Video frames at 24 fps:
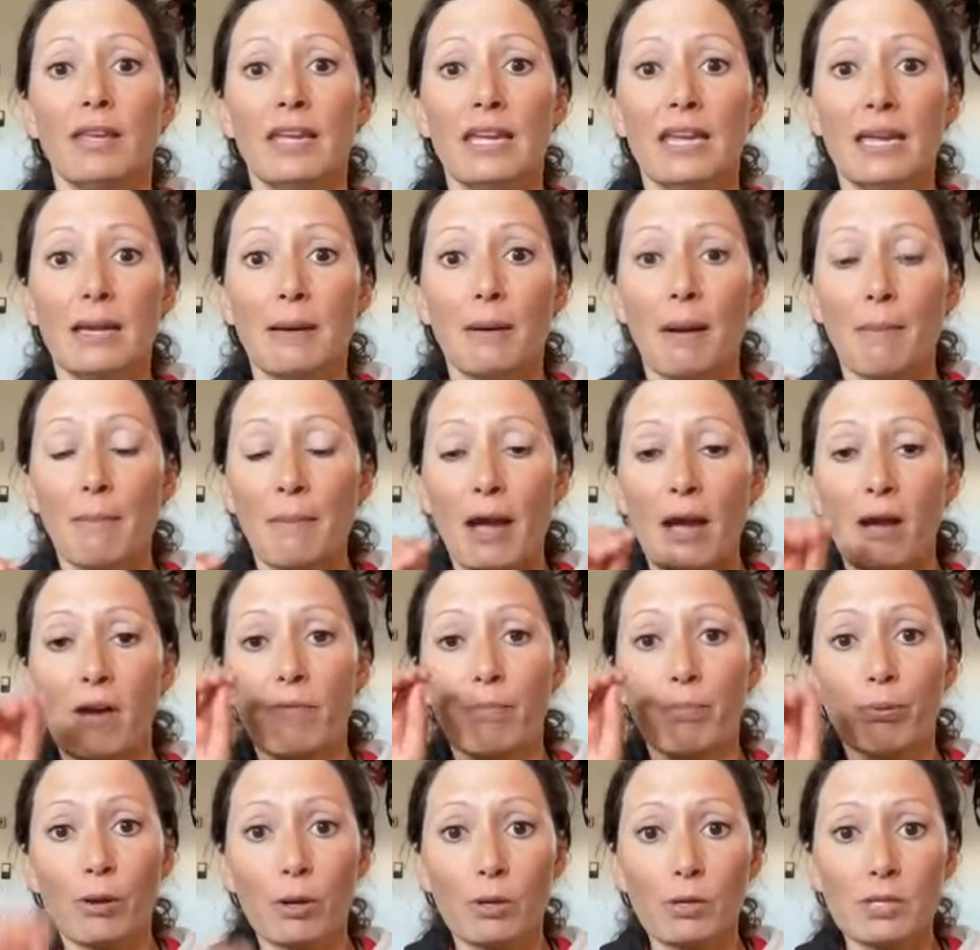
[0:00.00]
the
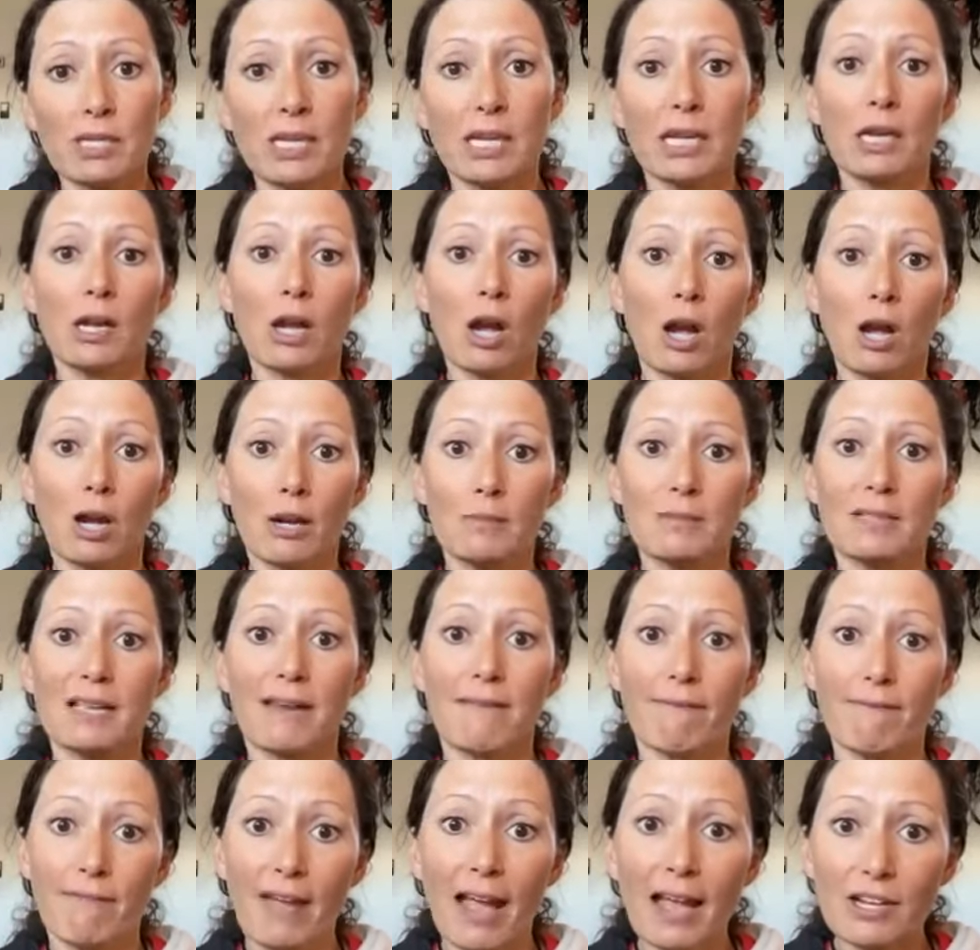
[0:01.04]
amount of protein,
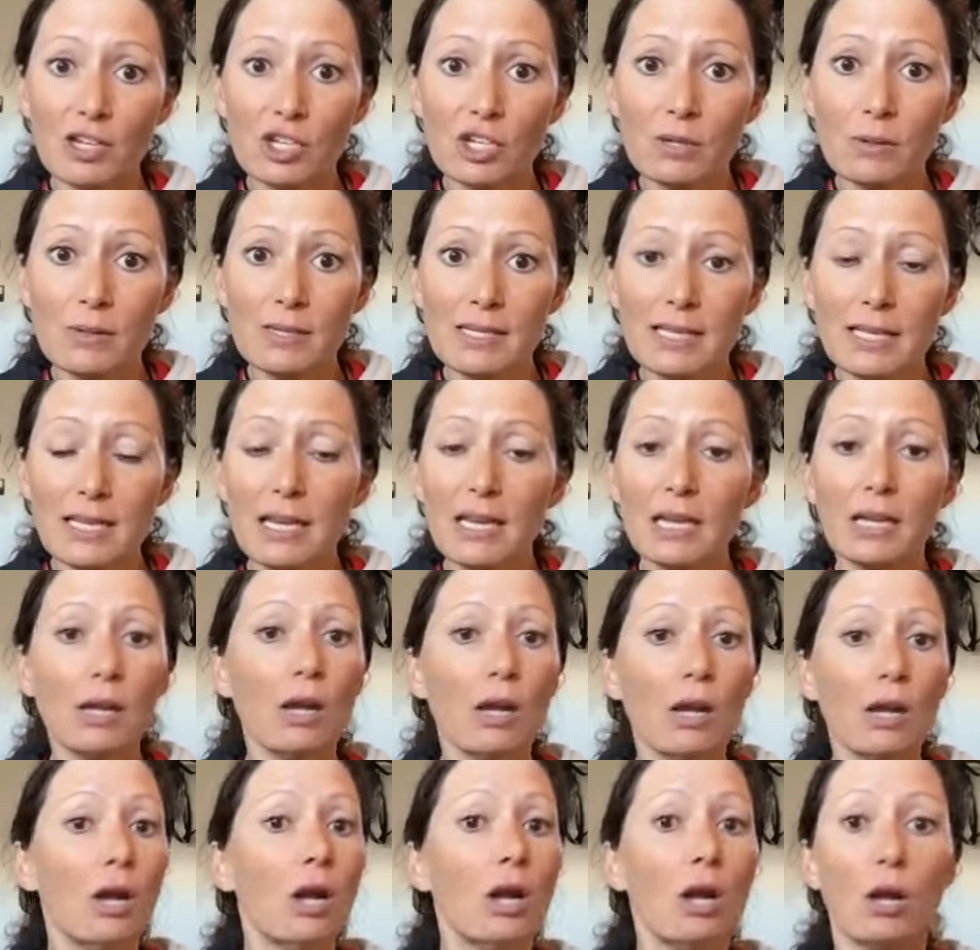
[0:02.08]
carbs, and fat she was
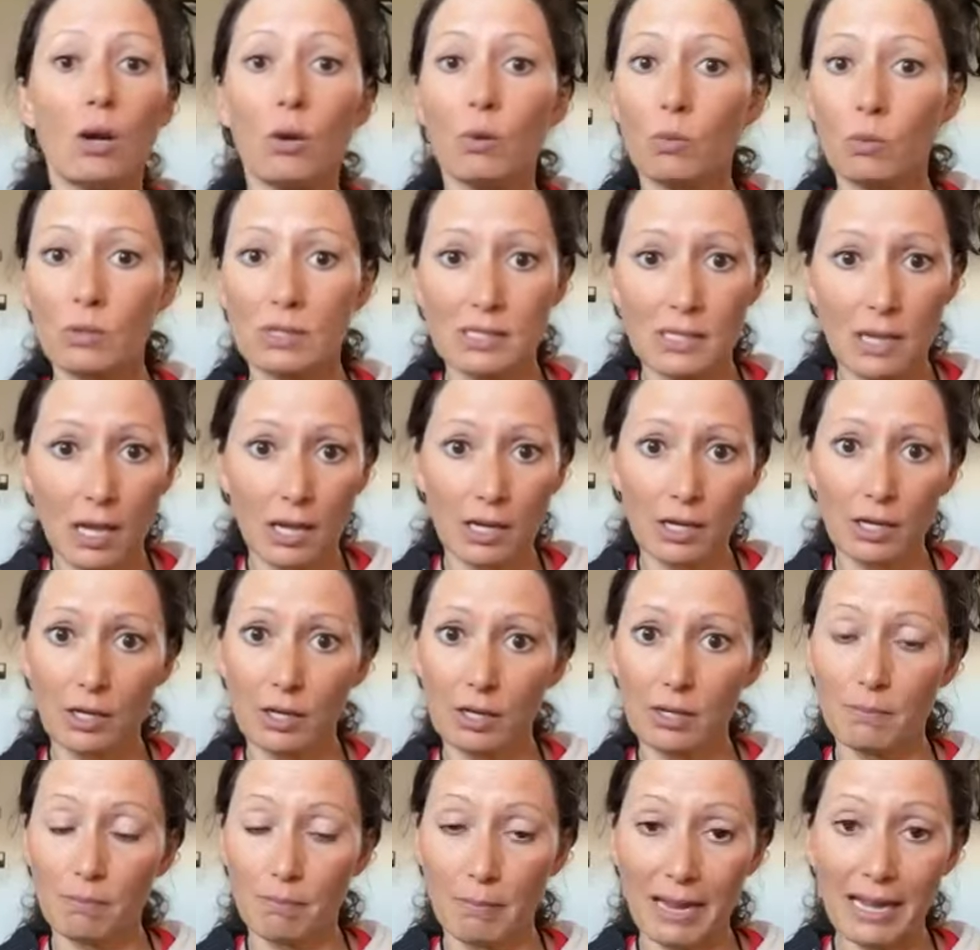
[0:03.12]
eating was not a
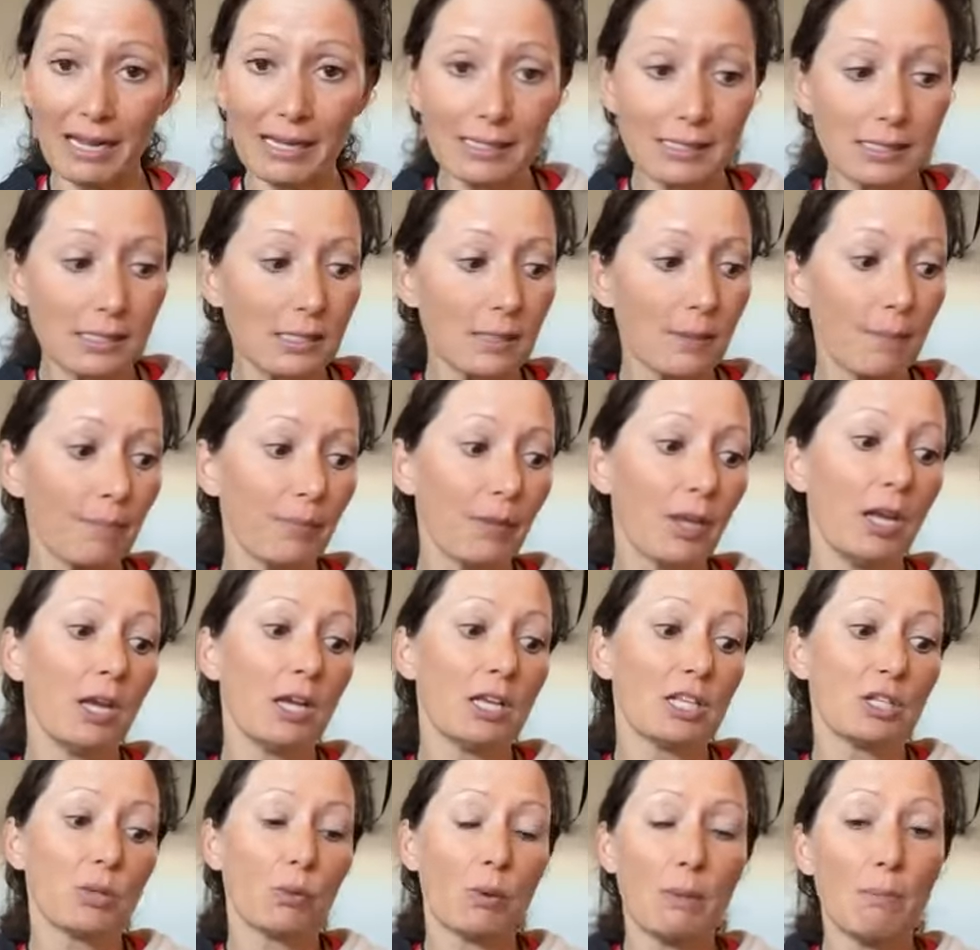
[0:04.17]
good mix.
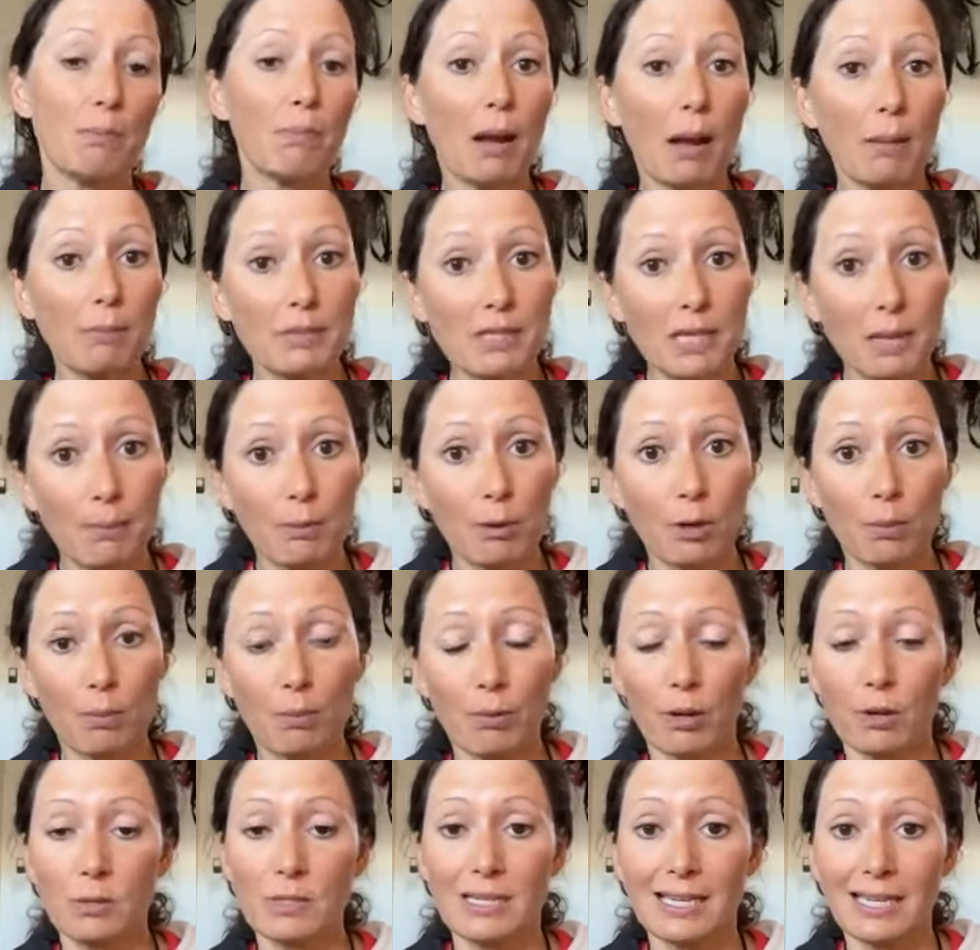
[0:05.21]
So we bumped up
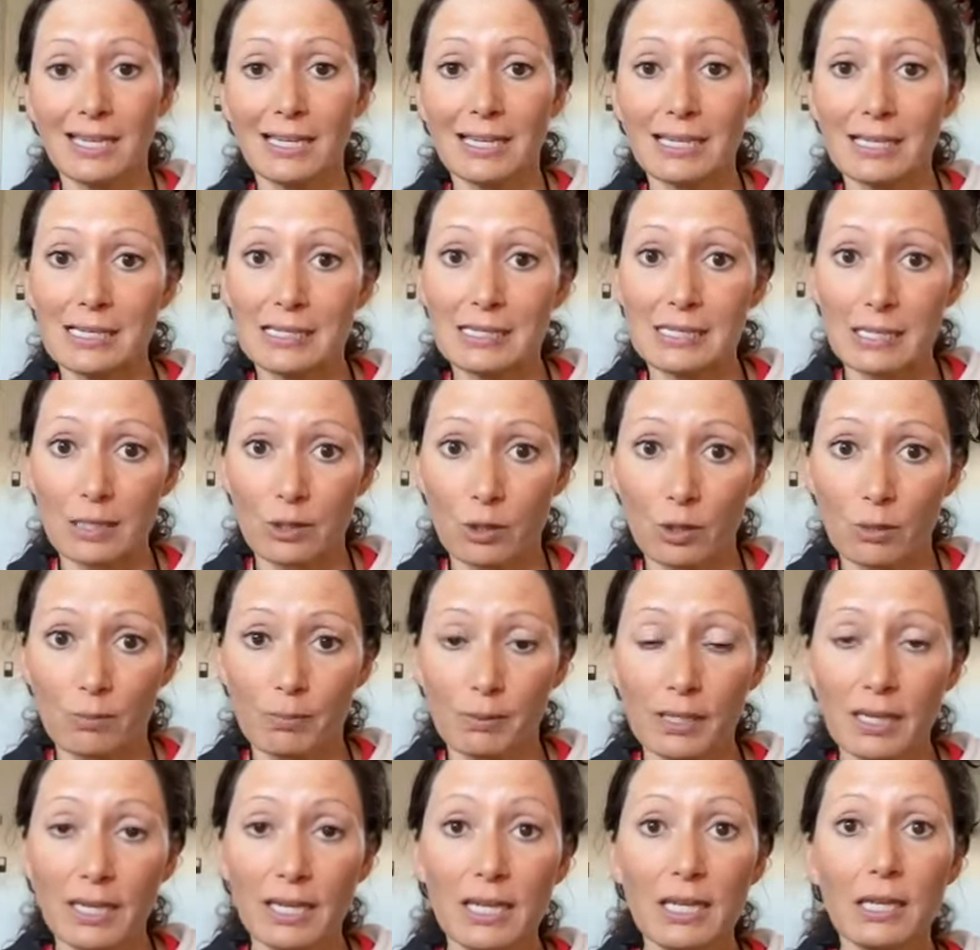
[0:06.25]
her protein
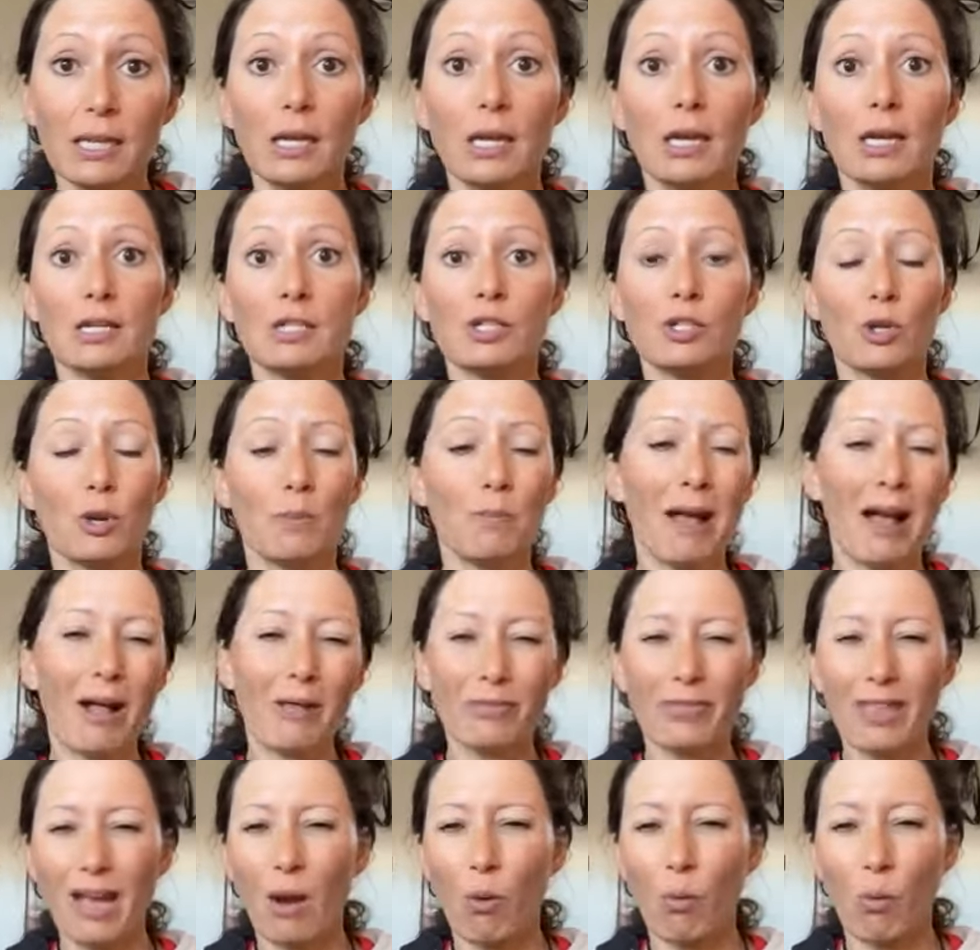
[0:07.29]
considerably to
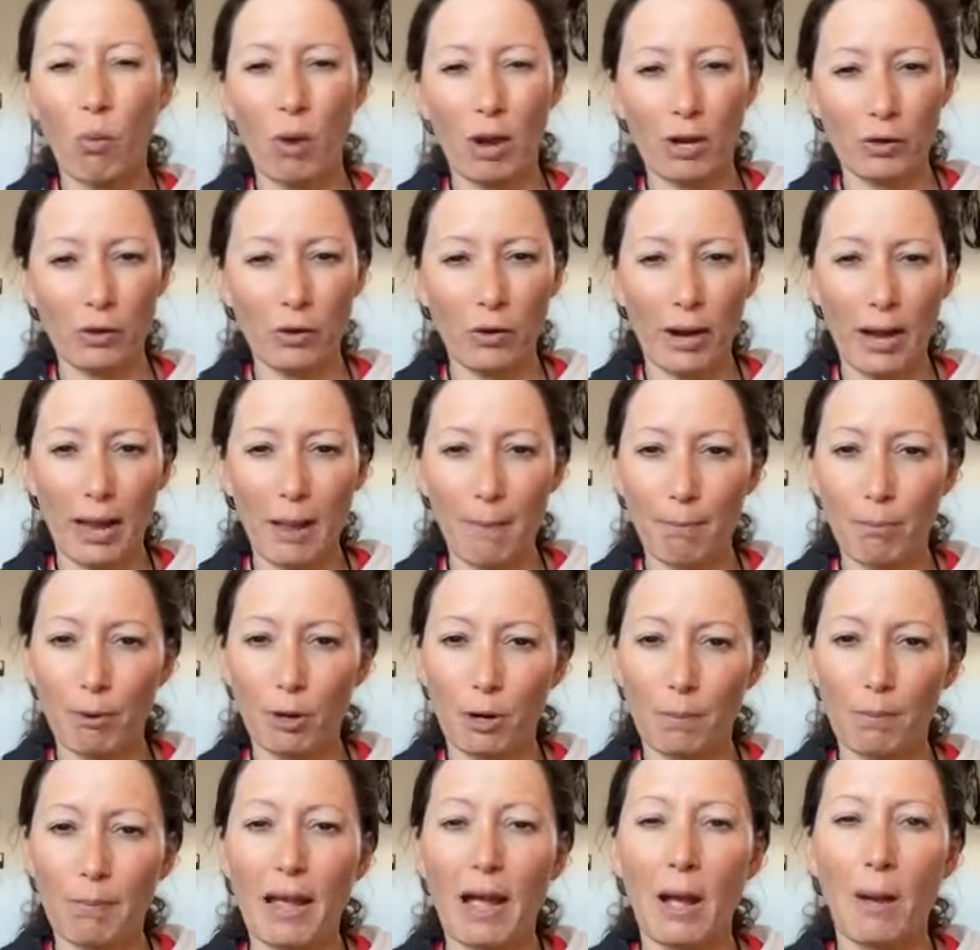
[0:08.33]
about that one gram
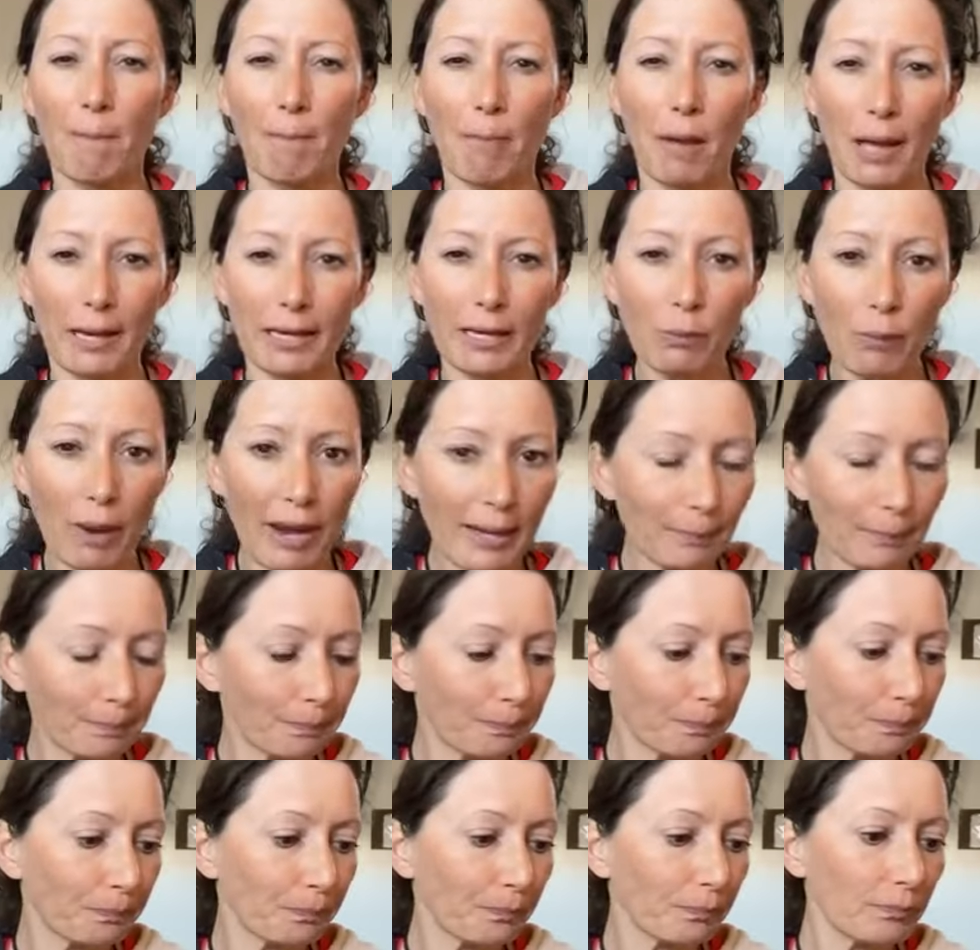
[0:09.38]
per pound body
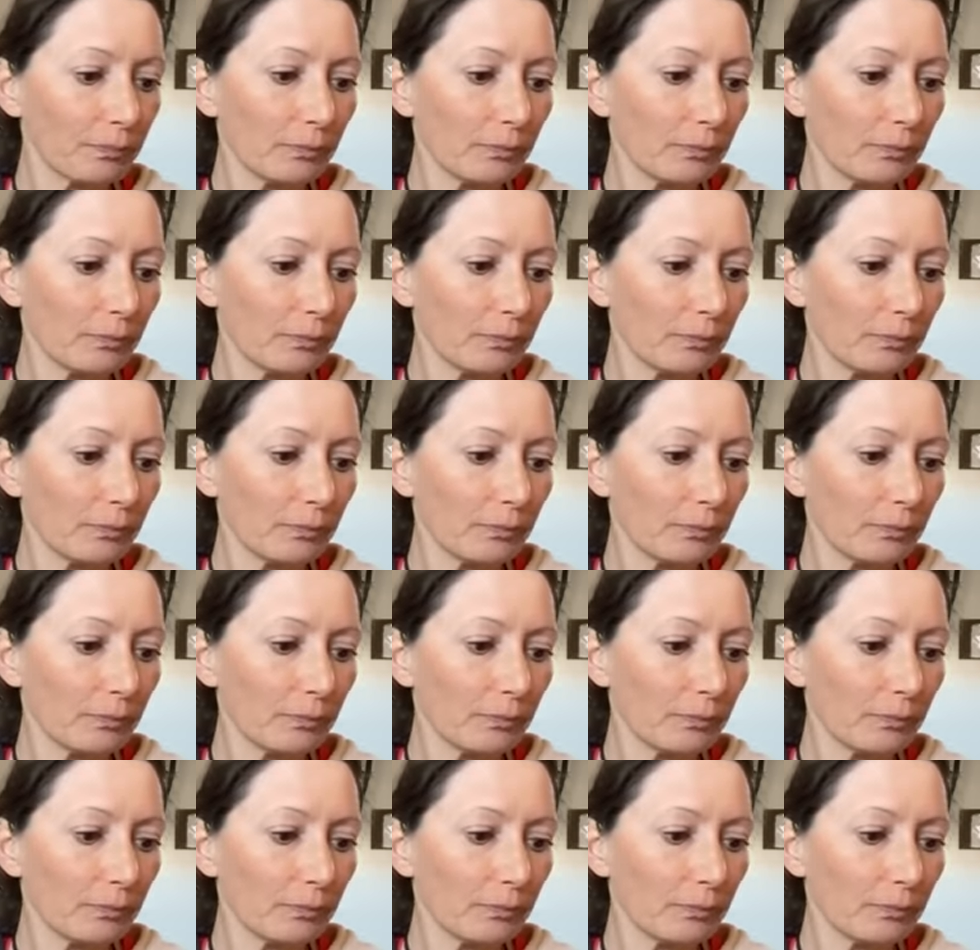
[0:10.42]
weight.